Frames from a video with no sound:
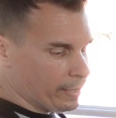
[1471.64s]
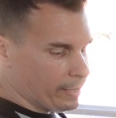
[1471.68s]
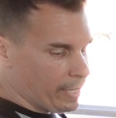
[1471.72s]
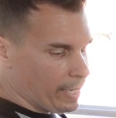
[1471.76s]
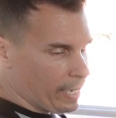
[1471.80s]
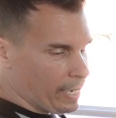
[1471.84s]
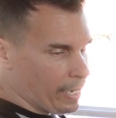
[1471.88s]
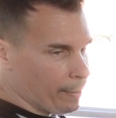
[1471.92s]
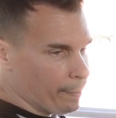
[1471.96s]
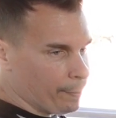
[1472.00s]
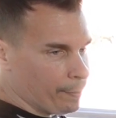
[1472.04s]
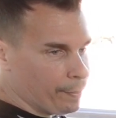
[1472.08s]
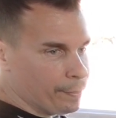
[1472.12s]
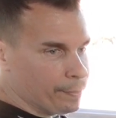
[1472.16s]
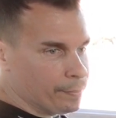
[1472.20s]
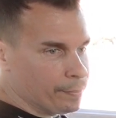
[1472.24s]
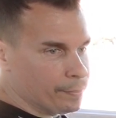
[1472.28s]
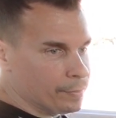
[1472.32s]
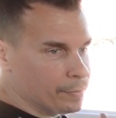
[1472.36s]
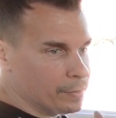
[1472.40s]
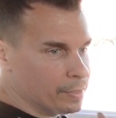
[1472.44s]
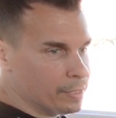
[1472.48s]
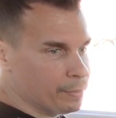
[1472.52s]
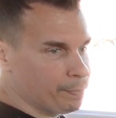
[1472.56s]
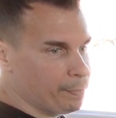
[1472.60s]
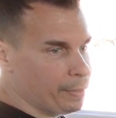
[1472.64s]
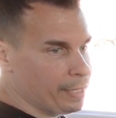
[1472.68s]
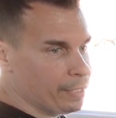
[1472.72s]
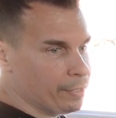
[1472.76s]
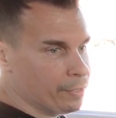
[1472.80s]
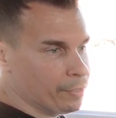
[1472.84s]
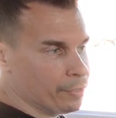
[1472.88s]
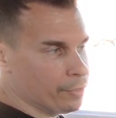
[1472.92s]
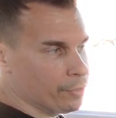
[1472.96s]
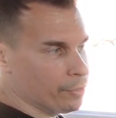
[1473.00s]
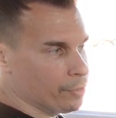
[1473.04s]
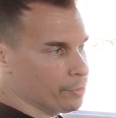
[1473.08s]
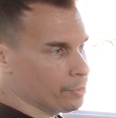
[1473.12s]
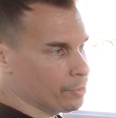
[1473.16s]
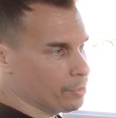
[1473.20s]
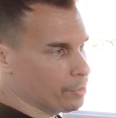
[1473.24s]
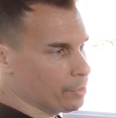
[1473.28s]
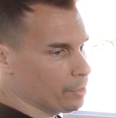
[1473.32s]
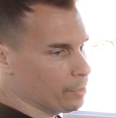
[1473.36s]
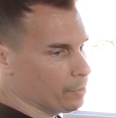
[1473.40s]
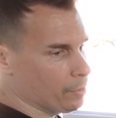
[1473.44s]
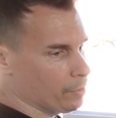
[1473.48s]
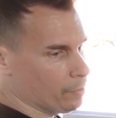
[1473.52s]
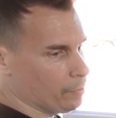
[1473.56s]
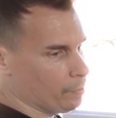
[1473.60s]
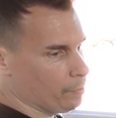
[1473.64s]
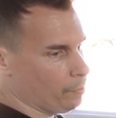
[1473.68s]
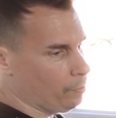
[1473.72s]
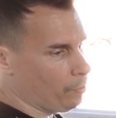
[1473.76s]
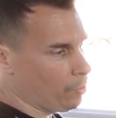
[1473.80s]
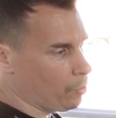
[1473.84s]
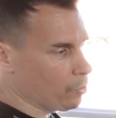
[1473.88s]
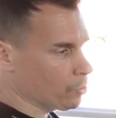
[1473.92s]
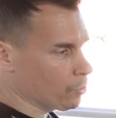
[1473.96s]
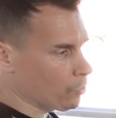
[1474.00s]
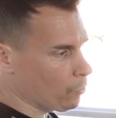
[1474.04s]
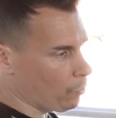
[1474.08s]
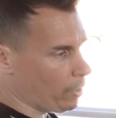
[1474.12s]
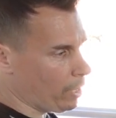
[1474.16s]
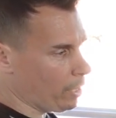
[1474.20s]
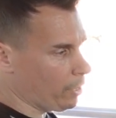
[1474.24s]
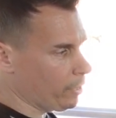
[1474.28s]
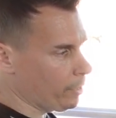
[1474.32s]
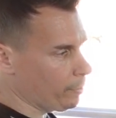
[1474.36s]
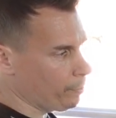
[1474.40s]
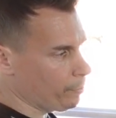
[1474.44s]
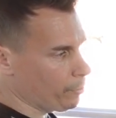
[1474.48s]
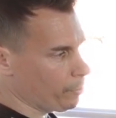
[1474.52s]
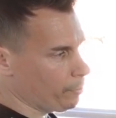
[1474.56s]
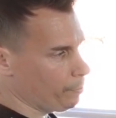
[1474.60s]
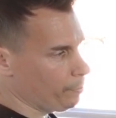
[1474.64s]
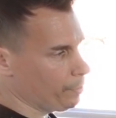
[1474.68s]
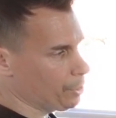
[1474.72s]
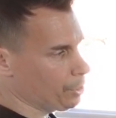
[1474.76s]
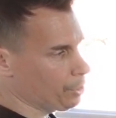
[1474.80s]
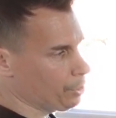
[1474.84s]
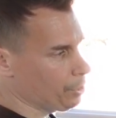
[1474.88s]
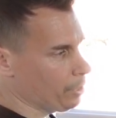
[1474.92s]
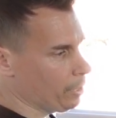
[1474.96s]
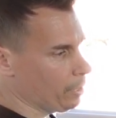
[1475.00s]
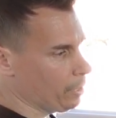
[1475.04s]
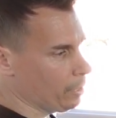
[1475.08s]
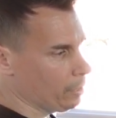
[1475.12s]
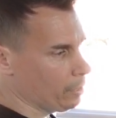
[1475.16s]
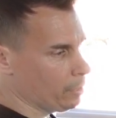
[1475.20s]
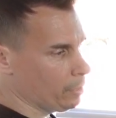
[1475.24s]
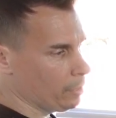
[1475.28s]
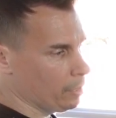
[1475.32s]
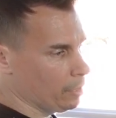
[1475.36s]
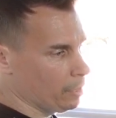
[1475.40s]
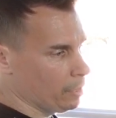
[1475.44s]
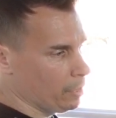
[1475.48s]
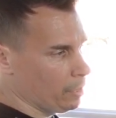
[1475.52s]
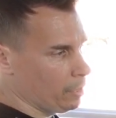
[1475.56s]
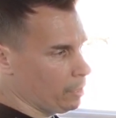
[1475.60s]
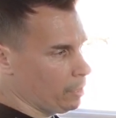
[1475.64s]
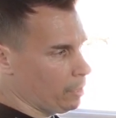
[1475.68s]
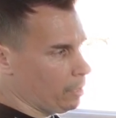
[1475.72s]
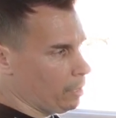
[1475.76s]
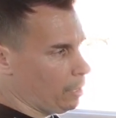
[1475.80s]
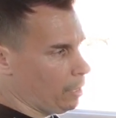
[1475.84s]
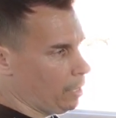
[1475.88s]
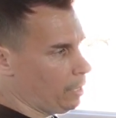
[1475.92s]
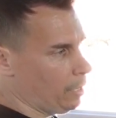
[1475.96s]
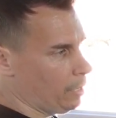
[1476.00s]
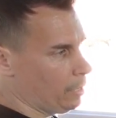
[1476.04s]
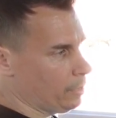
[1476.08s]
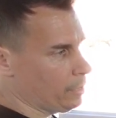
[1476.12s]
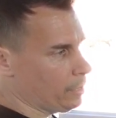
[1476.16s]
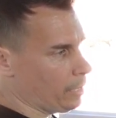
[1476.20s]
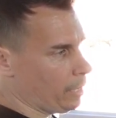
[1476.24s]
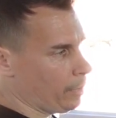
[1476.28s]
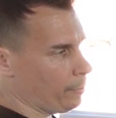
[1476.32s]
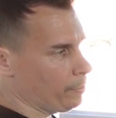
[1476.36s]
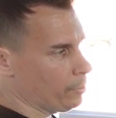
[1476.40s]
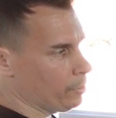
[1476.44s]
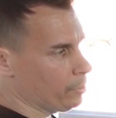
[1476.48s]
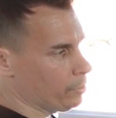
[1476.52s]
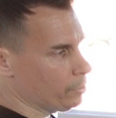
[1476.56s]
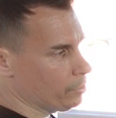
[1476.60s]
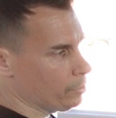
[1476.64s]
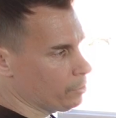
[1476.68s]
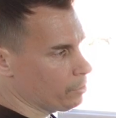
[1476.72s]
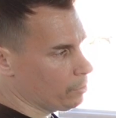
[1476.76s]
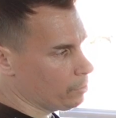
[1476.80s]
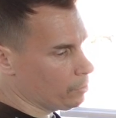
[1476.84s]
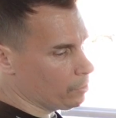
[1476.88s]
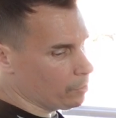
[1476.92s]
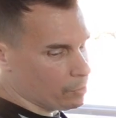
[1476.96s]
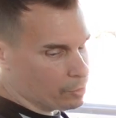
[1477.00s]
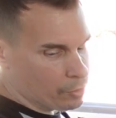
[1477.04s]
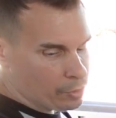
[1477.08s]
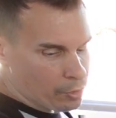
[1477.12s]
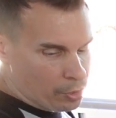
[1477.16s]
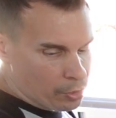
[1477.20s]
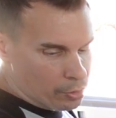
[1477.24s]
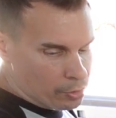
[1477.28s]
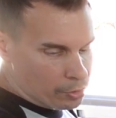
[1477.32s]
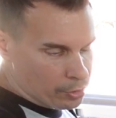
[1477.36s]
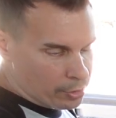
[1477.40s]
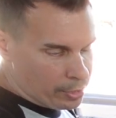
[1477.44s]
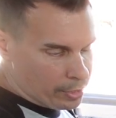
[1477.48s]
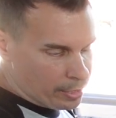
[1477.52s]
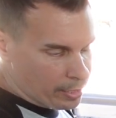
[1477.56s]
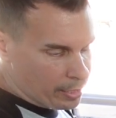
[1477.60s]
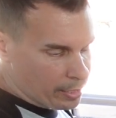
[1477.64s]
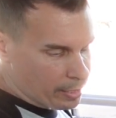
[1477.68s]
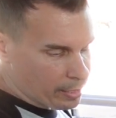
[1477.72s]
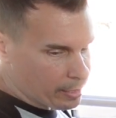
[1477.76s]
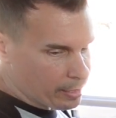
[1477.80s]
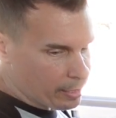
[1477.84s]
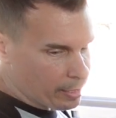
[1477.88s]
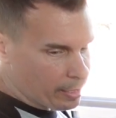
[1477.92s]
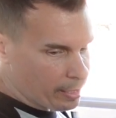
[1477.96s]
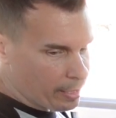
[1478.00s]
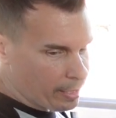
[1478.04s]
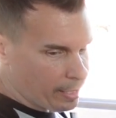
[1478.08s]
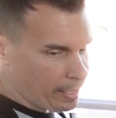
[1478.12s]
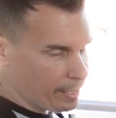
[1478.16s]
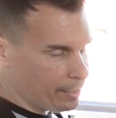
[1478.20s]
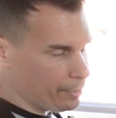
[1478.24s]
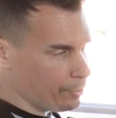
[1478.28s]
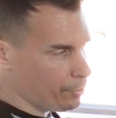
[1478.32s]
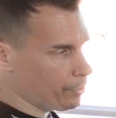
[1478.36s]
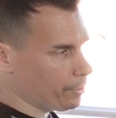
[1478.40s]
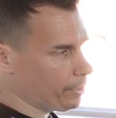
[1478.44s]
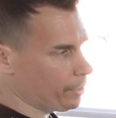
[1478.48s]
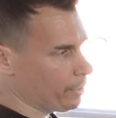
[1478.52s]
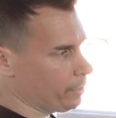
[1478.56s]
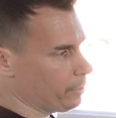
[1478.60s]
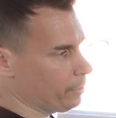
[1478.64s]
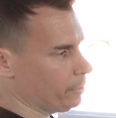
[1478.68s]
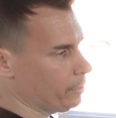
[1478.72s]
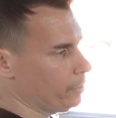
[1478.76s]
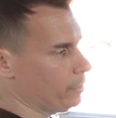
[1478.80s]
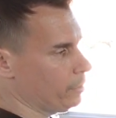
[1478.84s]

the amp, speakers, most of the wiring pretty much done, time to start looking at the head unit.